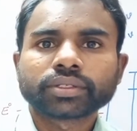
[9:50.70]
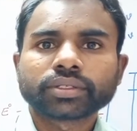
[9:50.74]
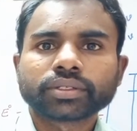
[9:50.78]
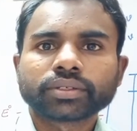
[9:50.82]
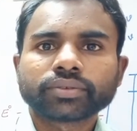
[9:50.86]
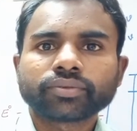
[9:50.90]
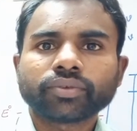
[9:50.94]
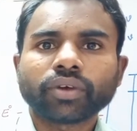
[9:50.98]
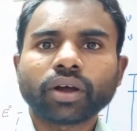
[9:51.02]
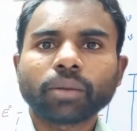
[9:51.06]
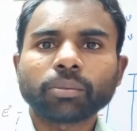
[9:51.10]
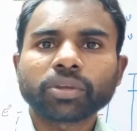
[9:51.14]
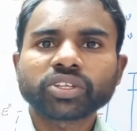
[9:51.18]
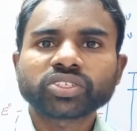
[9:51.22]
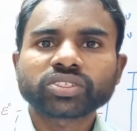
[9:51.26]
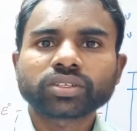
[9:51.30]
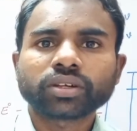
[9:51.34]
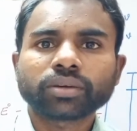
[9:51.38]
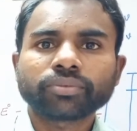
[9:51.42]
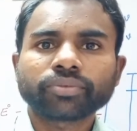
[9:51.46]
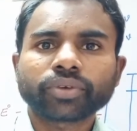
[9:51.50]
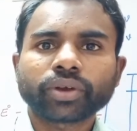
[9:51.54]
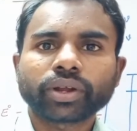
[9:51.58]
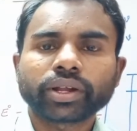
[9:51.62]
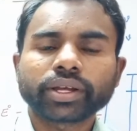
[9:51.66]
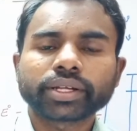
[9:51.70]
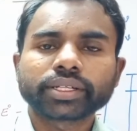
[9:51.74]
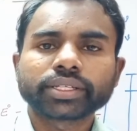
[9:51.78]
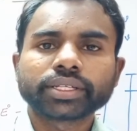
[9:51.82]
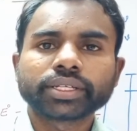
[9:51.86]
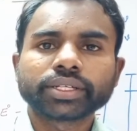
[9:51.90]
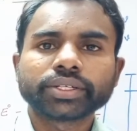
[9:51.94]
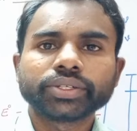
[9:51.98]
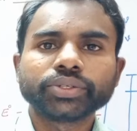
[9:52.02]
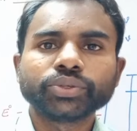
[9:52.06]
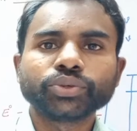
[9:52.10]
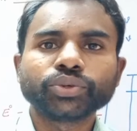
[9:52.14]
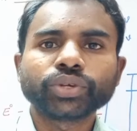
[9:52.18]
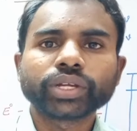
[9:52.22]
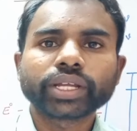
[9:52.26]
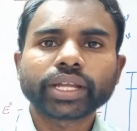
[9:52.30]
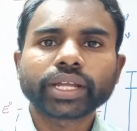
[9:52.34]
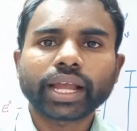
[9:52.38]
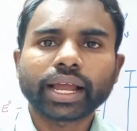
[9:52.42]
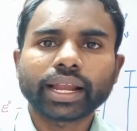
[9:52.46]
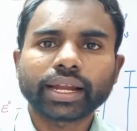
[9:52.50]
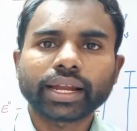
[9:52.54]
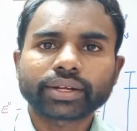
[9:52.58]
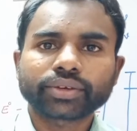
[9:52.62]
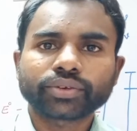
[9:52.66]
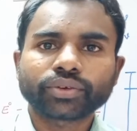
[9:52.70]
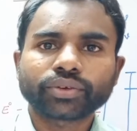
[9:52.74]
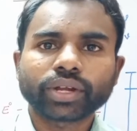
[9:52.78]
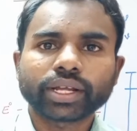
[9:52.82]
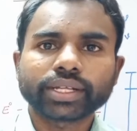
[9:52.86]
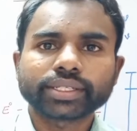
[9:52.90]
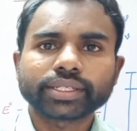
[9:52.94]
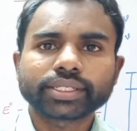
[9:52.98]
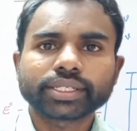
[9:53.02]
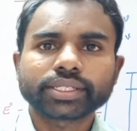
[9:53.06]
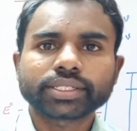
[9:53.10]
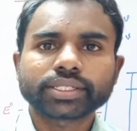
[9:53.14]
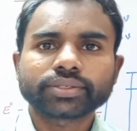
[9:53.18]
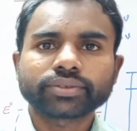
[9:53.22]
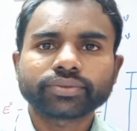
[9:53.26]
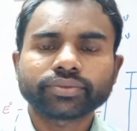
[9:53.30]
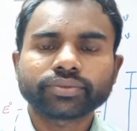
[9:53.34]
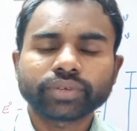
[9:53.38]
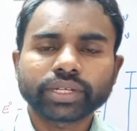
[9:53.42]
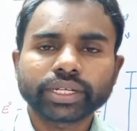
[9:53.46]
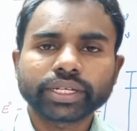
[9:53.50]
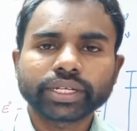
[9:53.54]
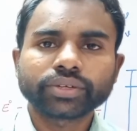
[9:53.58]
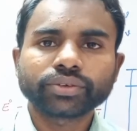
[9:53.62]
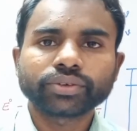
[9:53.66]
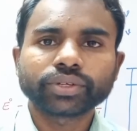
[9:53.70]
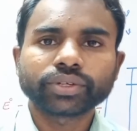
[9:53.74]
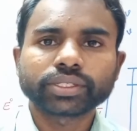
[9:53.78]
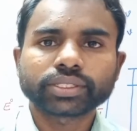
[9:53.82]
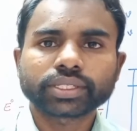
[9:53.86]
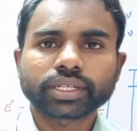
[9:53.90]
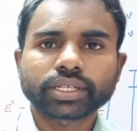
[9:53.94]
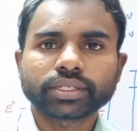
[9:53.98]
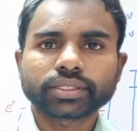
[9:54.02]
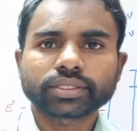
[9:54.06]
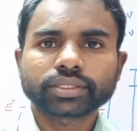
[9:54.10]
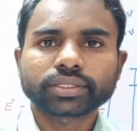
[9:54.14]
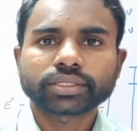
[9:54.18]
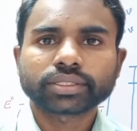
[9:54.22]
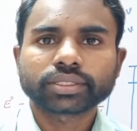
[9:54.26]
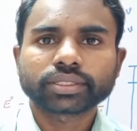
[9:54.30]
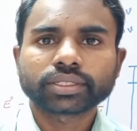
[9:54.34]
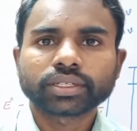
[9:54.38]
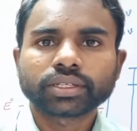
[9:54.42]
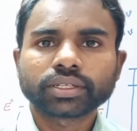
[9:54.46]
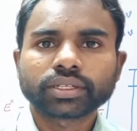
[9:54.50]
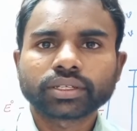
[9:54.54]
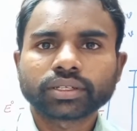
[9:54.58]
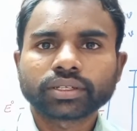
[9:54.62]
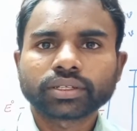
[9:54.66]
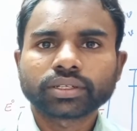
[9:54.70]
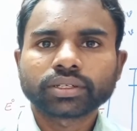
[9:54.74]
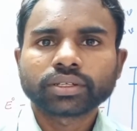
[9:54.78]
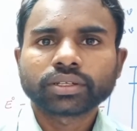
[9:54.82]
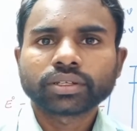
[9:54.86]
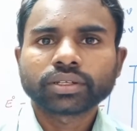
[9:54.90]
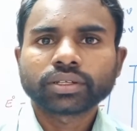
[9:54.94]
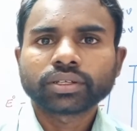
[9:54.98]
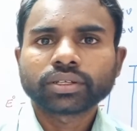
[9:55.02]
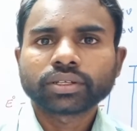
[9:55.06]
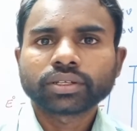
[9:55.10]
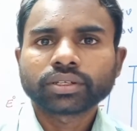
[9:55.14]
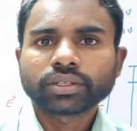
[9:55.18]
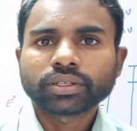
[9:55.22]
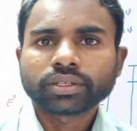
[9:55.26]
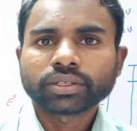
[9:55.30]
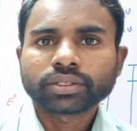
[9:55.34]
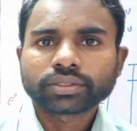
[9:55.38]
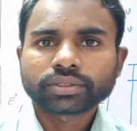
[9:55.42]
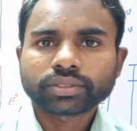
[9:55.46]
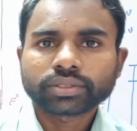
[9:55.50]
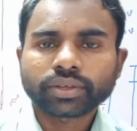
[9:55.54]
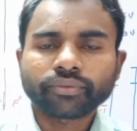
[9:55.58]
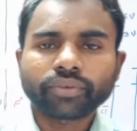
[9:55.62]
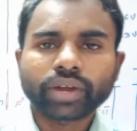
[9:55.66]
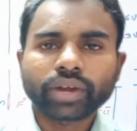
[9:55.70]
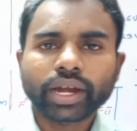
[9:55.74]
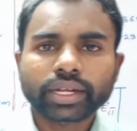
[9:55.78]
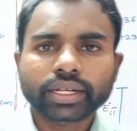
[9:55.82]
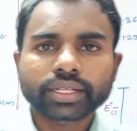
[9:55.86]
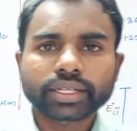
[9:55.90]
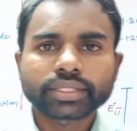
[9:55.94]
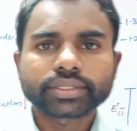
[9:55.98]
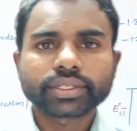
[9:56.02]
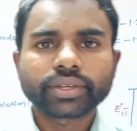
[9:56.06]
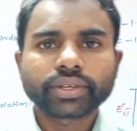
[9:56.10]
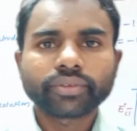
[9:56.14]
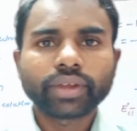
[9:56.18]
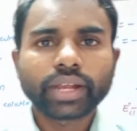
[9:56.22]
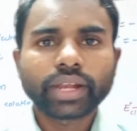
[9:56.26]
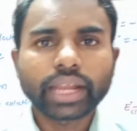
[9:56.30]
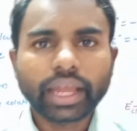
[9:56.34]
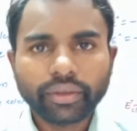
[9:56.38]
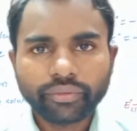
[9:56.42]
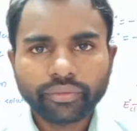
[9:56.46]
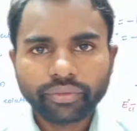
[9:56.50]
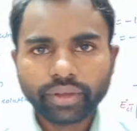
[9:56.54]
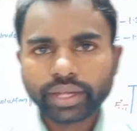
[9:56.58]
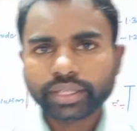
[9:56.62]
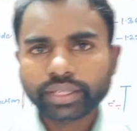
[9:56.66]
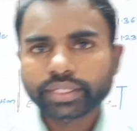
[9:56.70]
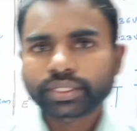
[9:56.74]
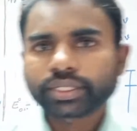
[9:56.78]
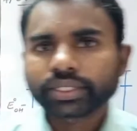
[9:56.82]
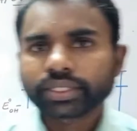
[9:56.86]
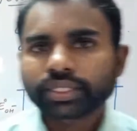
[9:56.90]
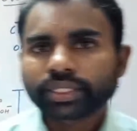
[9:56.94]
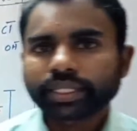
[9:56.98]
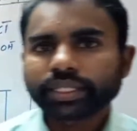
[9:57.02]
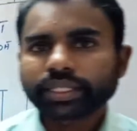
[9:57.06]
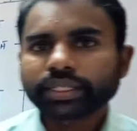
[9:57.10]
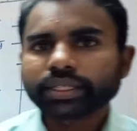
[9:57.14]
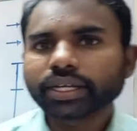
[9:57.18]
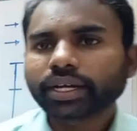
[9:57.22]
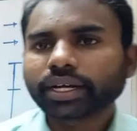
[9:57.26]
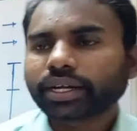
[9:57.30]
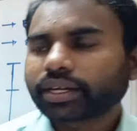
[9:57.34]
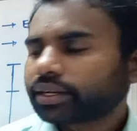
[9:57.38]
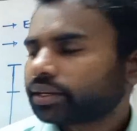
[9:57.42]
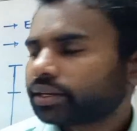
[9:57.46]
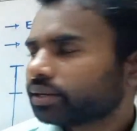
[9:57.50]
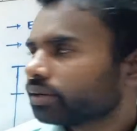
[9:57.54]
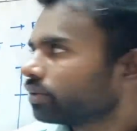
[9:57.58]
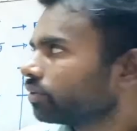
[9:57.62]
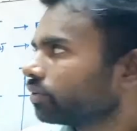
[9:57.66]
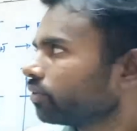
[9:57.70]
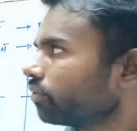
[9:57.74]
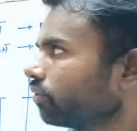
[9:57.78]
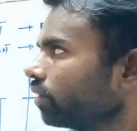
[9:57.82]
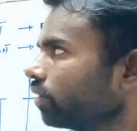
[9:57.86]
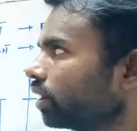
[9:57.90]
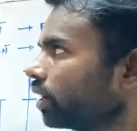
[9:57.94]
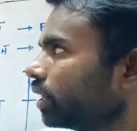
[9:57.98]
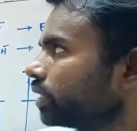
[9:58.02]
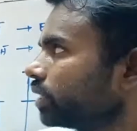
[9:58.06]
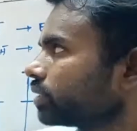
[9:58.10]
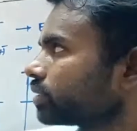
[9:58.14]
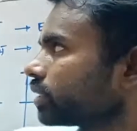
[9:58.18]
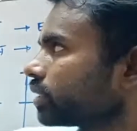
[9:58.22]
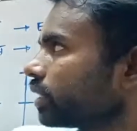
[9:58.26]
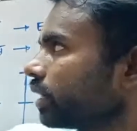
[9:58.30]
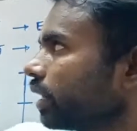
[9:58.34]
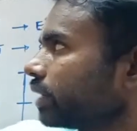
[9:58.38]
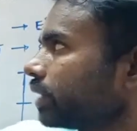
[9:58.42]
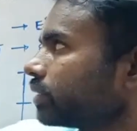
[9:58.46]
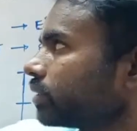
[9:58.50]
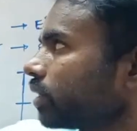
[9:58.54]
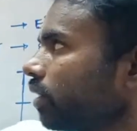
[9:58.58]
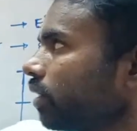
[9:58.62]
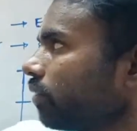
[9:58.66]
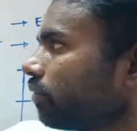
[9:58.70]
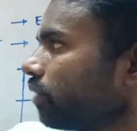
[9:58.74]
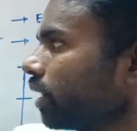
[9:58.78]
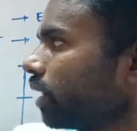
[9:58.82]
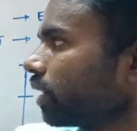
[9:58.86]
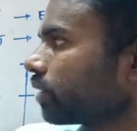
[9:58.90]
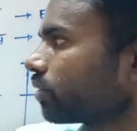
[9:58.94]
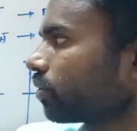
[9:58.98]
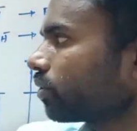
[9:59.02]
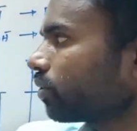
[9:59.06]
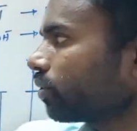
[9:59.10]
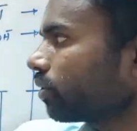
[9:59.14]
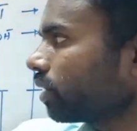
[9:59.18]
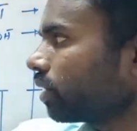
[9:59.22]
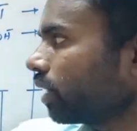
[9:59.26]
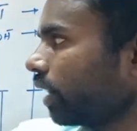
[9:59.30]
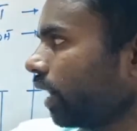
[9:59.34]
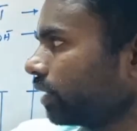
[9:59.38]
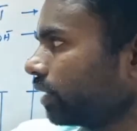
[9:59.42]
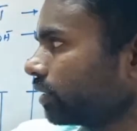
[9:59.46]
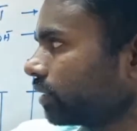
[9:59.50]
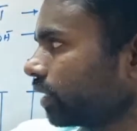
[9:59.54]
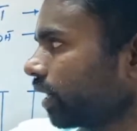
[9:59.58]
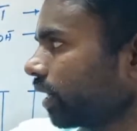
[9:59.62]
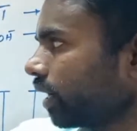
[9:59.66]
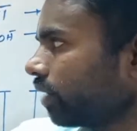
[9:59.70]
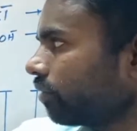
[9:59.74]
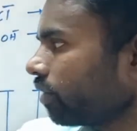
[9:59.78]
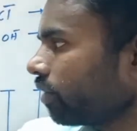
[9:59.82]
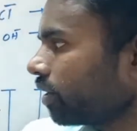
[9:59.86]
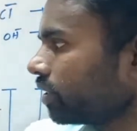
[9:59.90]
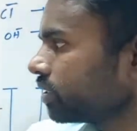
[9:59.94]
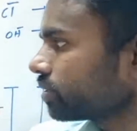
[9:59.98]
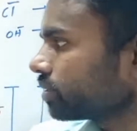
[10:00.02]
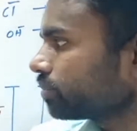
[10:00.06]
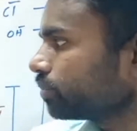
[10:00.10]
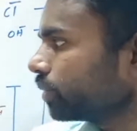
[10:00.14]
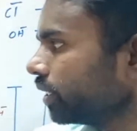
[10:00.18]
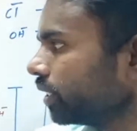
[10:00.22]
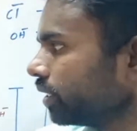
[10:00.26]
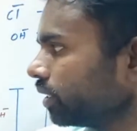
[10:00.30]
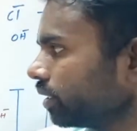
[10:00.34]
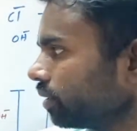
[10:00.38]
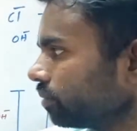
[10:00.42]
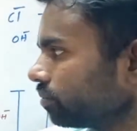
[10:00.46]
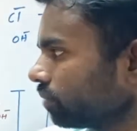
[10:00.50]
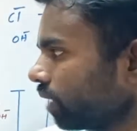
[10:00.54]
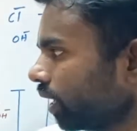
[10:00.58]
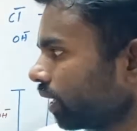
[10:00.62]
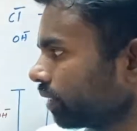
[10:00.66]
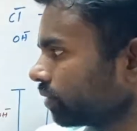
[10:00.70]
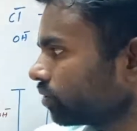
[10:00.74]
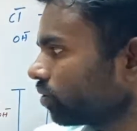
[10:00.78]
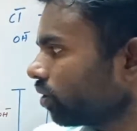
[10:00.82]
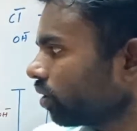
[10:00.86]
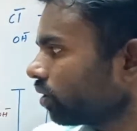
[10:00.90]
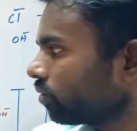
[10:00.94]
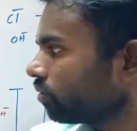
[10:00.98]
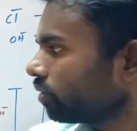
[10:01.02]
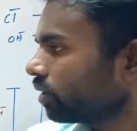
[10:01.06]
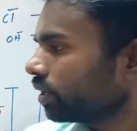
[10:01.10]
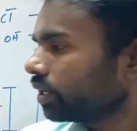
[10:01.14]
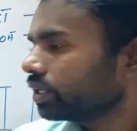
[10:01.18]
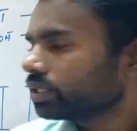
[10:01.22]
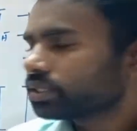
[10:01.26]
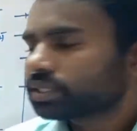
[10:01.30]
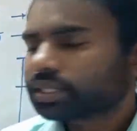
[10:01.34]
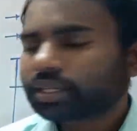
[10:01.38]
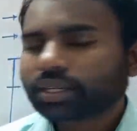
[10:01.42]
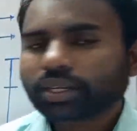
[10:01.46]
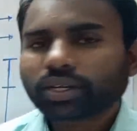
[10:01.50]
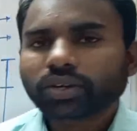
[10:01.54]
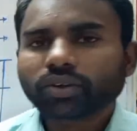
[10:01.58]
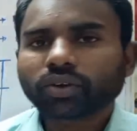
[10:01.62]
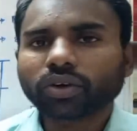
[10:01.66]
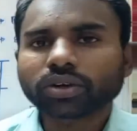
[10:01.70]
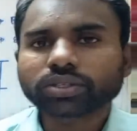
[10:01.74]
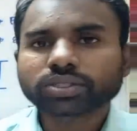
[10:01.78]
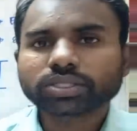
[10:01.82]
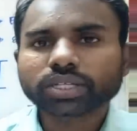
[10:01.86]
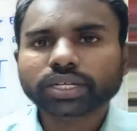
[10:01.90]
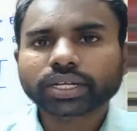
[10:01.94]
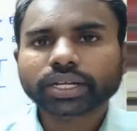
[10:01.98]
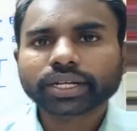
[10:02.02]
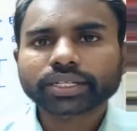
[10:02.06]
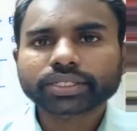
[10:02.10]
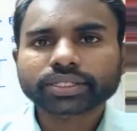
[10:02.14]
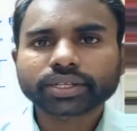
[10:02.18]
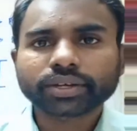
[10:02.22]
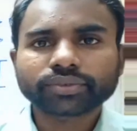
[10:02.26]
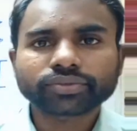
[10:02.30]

formation of product during electrolysis? We need to discuss. Some factors, they will affect in that One is nature of electrode, and second one is medium, and third one is concentration of